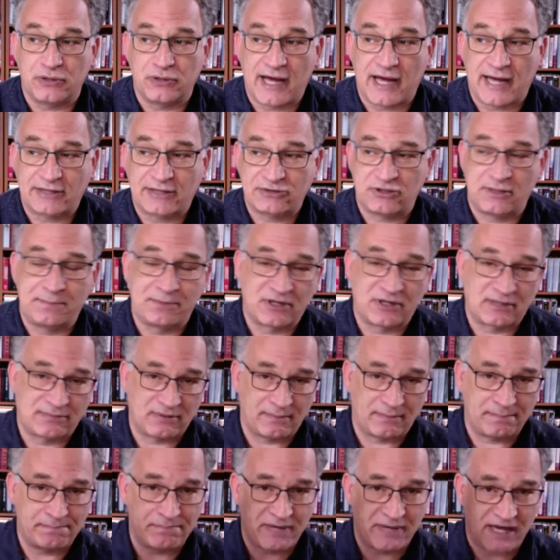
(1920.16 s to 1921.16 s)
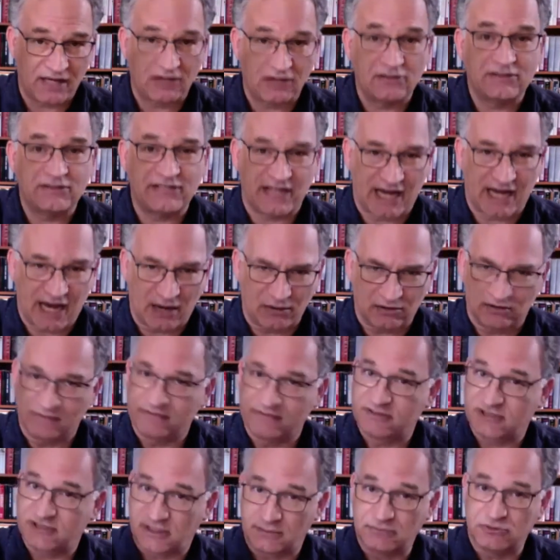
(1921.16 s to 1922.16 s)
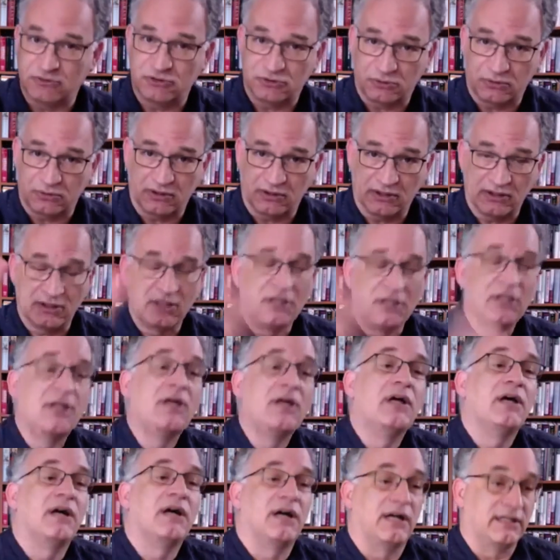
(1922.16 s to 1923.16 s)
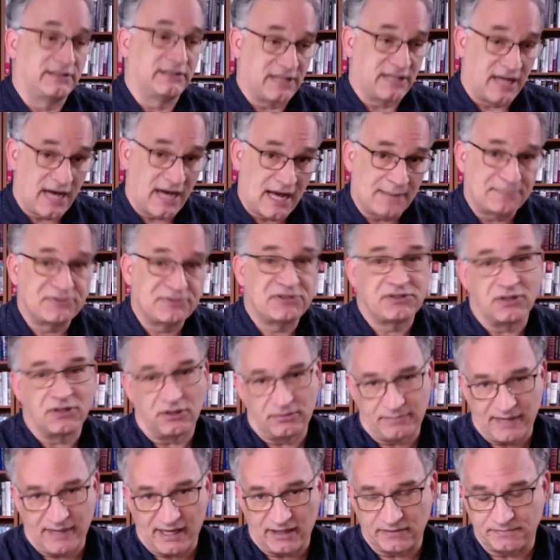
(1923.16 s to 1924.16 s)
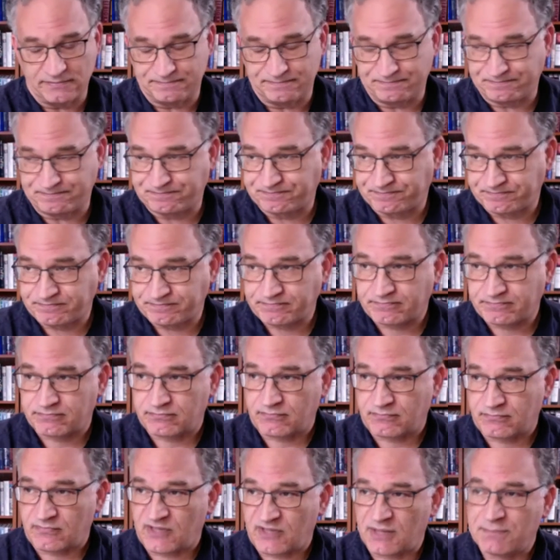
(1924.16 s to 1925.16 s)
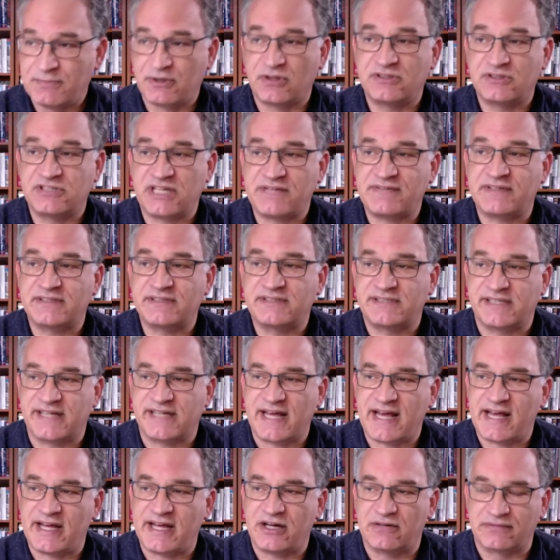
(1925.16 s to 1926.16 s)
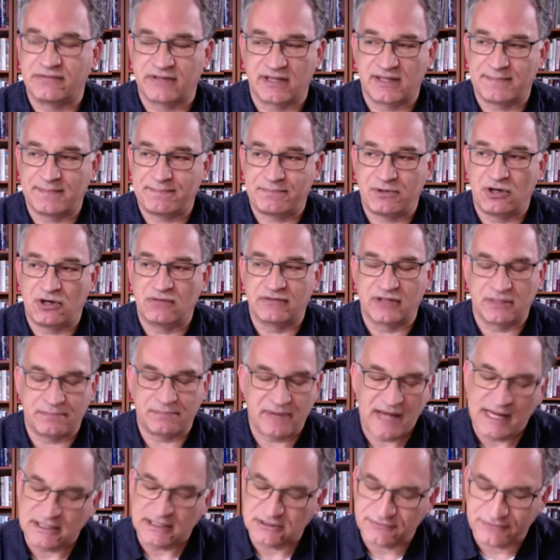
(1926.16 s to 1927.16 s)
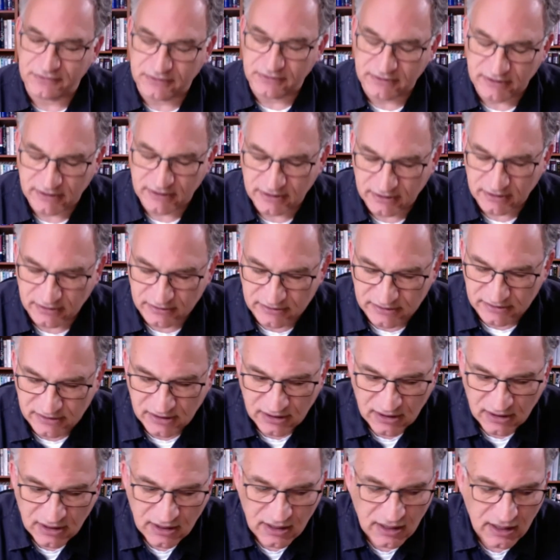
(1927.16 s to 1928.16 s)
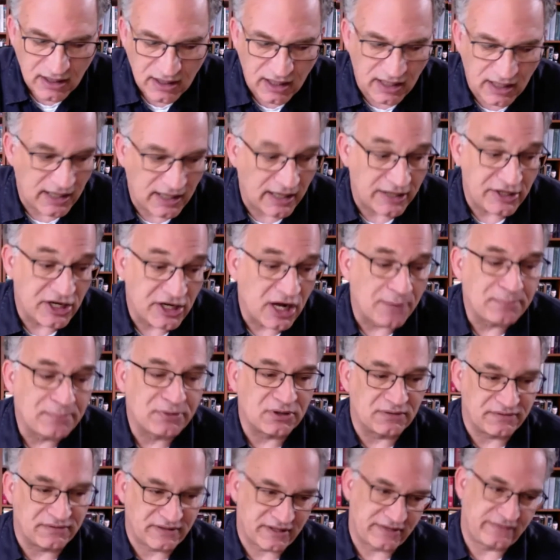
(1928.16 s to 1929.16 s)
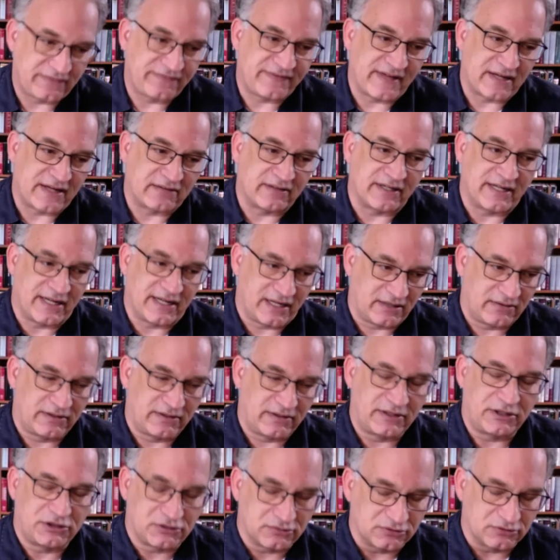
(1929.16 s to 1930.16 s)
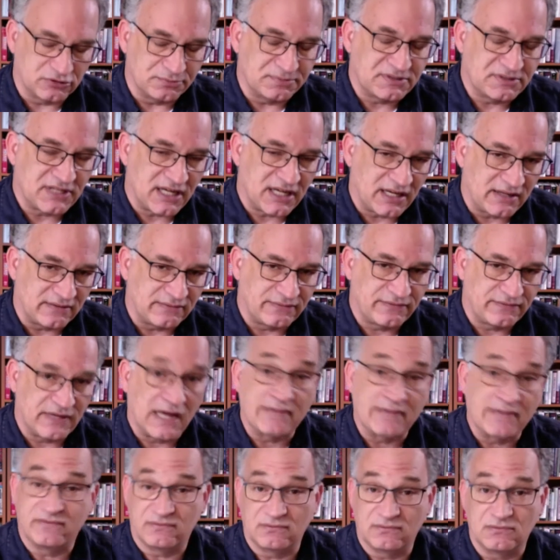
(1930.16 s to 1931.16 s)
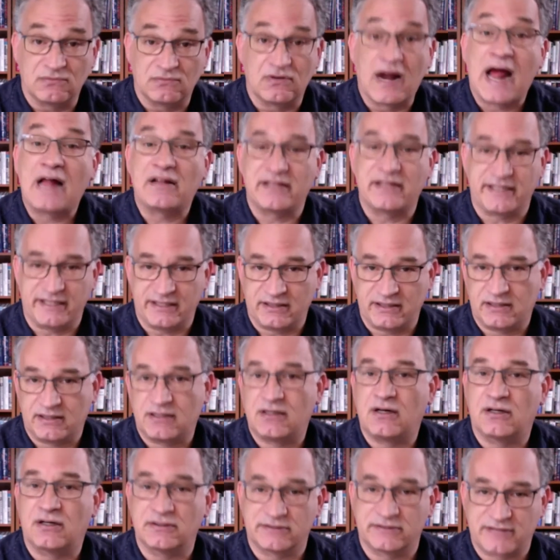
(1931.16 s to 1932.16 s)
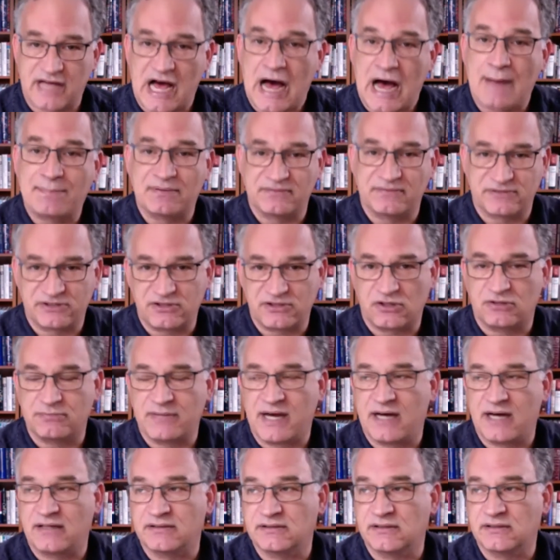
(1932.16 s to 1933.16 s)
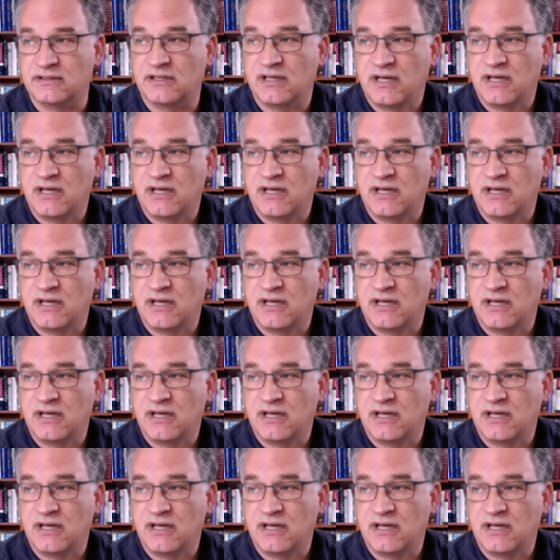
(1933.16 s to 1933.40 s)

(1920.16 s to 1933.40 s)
actually put up a bell tower of some sort atop Stone Mountain, because even today, over the over the past few years, uh, a number of Confederate heritage groups have have rallied on top of Stone Mountain.